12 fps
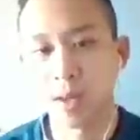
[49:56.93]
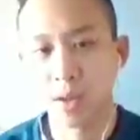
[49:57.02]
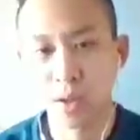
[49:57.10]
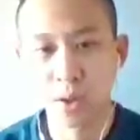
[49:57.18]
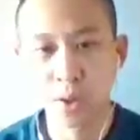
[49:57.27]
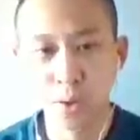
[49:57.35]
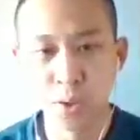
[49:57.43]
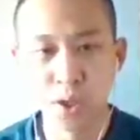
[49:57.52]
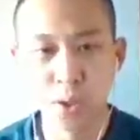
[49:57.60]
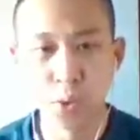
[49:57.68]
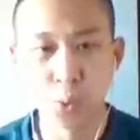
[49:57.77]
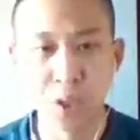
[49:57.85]

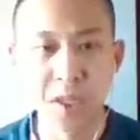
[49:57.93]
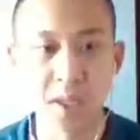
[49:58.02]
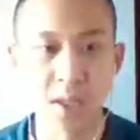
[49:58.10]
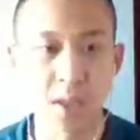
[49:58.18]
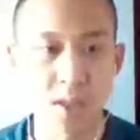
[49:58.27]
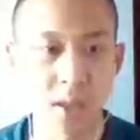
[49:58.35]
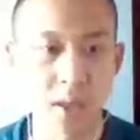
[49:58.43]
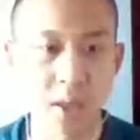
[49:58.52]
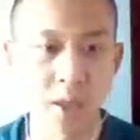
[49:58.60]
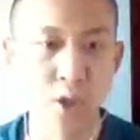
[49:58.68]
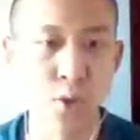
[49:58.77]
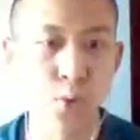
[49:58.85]
there's reasoning,
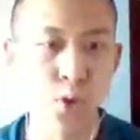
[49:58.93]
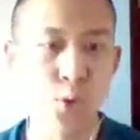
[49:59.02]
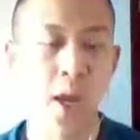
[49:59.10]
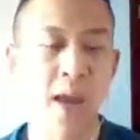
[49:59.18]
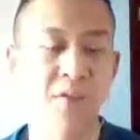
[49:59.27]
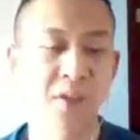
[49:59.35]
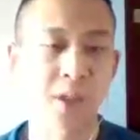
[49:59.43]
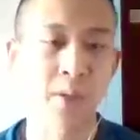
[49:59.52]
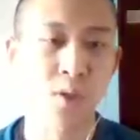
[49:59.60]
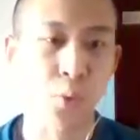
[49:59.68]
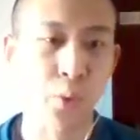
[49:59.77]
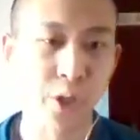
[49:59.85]
and you have some
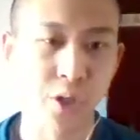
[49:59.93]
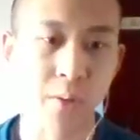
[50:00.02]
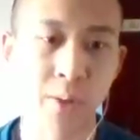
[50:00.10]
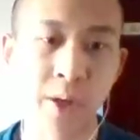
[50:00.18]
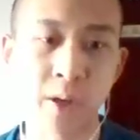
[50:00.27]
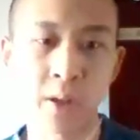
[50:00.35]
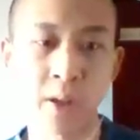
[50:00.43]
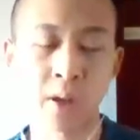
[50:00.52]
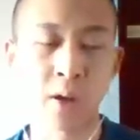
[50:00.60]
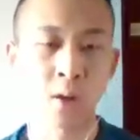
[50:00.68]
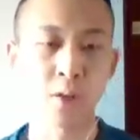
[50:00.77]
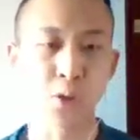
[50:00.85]
intuition, right? Like
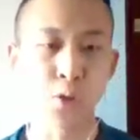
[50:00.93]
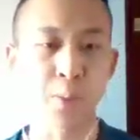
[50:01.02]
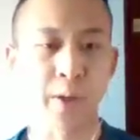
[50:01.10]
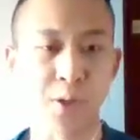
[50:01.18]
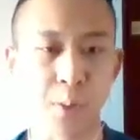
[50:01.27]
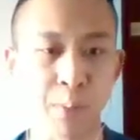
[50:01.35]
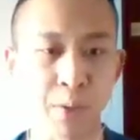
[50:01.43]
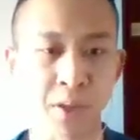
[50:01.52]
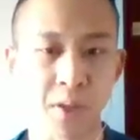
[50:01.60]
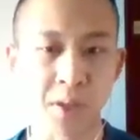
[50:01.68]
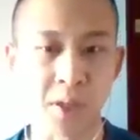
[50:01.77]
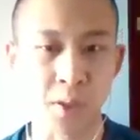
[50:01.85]
all new players are
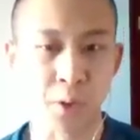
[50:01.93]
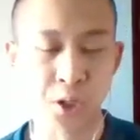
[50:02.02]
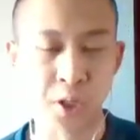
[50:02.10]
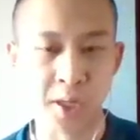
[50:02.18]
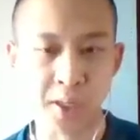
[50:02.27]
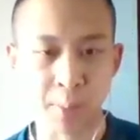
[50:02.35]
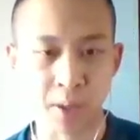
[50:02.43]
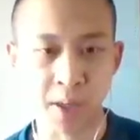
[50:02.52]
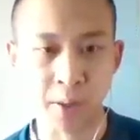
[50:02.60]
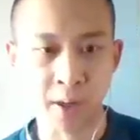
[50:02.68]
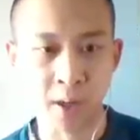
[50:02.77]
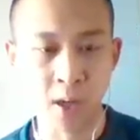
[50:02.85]
building this intuition as they play,
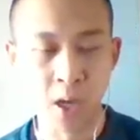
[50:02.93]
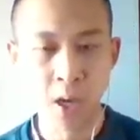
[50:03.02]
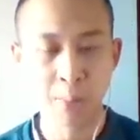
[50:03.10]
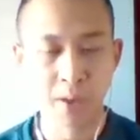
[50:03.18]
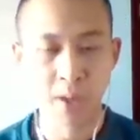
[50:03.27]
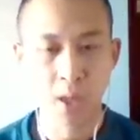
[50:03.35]
right? But